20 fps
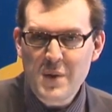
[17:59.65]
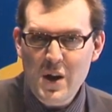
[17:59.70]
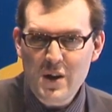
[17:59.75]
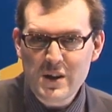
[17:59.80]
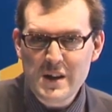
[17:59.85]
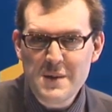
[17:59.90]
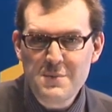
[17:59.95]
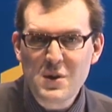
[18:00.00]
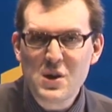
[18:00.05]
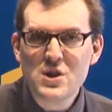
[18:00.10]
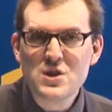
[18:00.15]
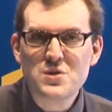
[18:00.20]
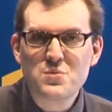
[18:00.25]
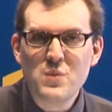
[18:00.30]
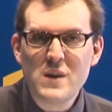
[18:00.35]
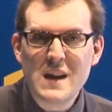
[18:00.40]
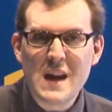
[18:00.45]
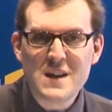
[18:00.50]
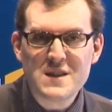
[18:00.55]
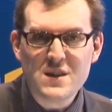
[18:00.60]
partly because
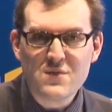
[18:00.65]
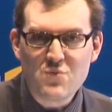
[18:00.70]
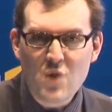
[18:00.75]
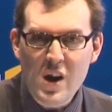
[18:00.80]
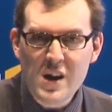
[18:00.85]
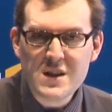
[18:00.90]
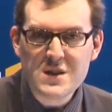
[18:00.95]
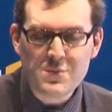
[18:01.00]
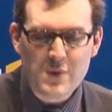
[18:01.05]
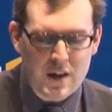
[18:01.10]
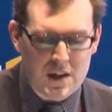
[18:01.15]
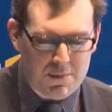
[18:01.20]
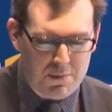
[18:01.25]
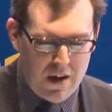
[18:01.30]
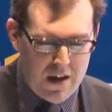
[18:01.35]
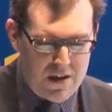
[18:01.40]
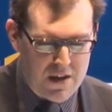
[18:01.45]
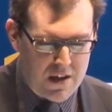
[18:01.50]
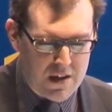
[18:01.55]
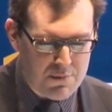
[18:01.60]
we get it right, we
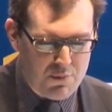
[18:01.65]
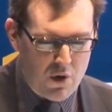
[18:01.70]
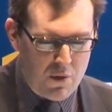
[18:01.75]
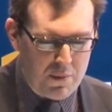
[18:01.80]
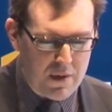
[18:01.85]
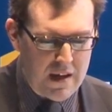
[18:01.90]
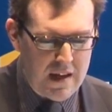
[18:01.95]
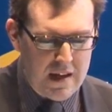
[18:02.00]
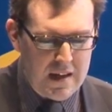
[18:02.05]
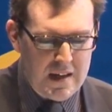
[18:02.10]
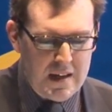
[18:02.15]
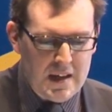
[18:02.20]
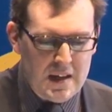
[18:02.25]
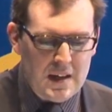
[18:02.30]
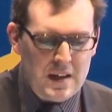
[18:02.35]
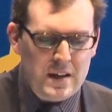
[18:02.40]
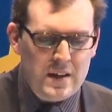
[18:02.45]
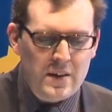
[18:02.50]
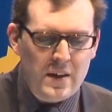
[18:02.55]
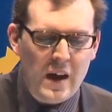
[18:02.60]
explain things properly.
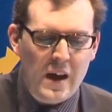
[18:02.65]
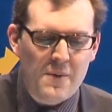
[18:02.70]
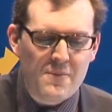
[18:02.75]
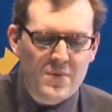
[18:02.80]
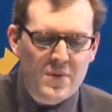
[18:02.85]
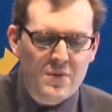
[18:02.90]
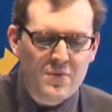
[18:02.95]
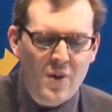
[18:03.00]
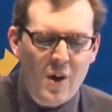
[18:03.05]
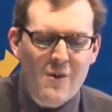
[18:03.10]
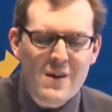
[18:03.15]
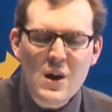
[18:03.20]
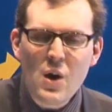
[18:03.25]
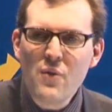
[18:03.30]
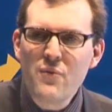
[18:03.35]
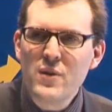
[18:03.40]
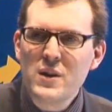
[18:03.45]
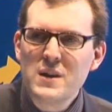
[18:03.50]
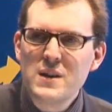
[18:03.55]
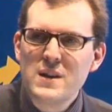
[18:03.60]
Very
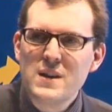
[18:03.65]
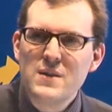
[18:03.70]
often,